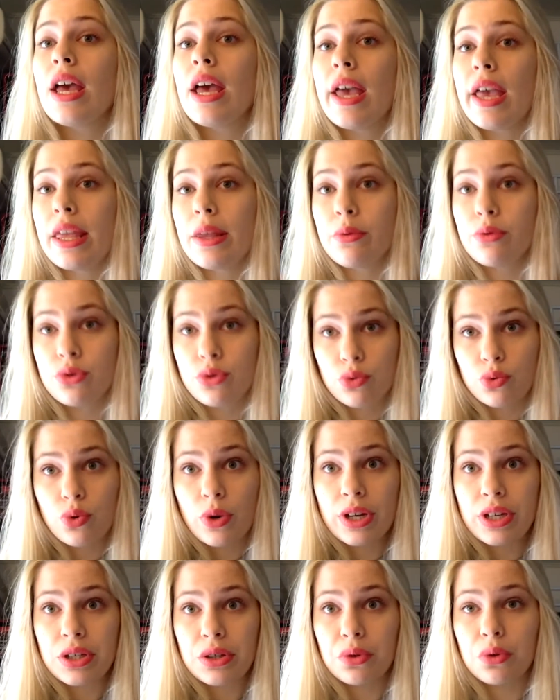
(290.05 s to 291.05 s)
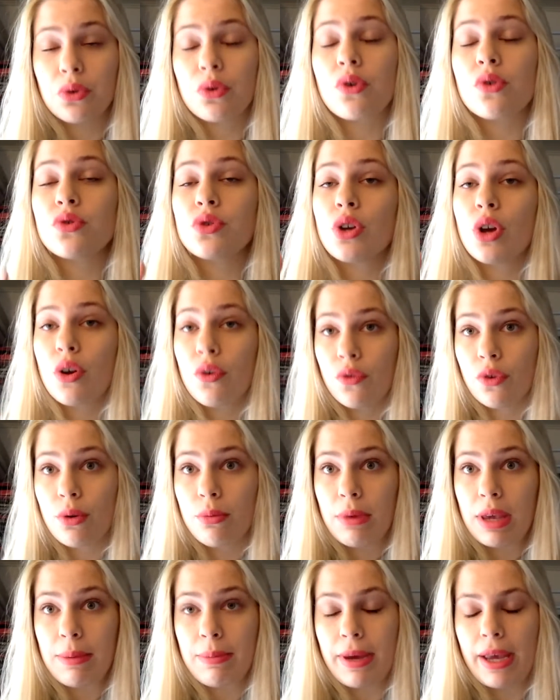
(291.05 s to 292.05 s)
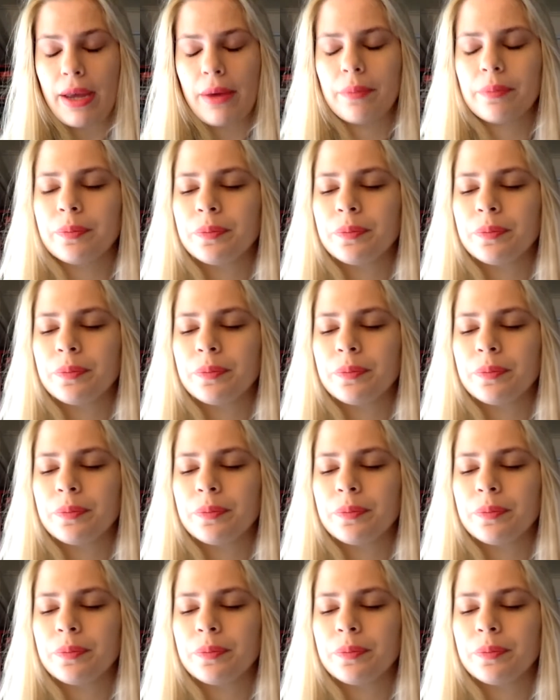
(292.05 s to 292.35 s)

it was €20 from eBay.